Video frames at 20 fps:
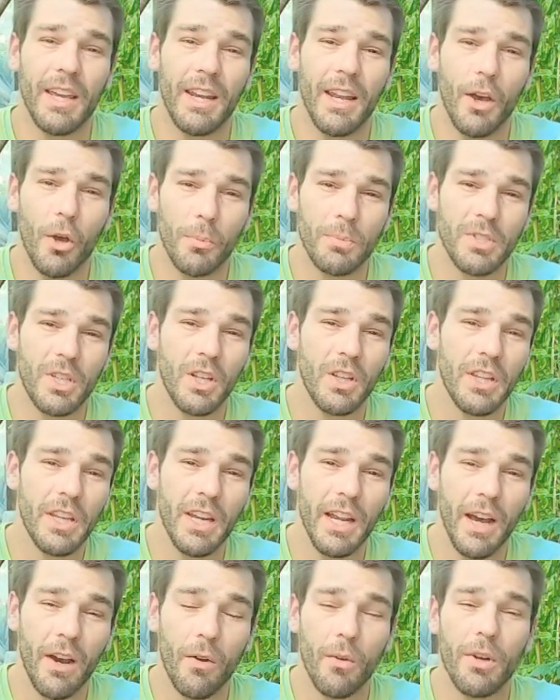It helps
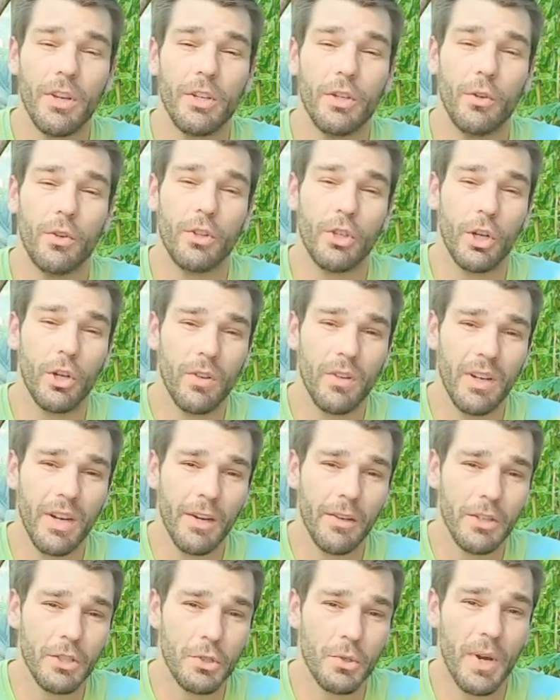clean out your
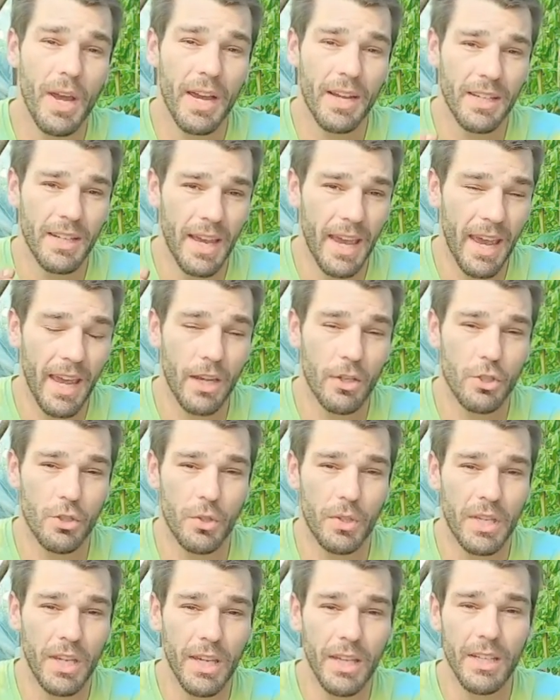urinary tract and
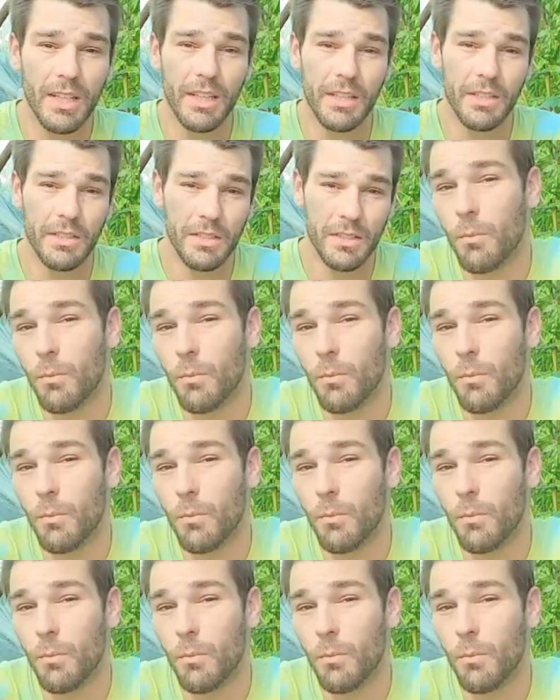your kidneys.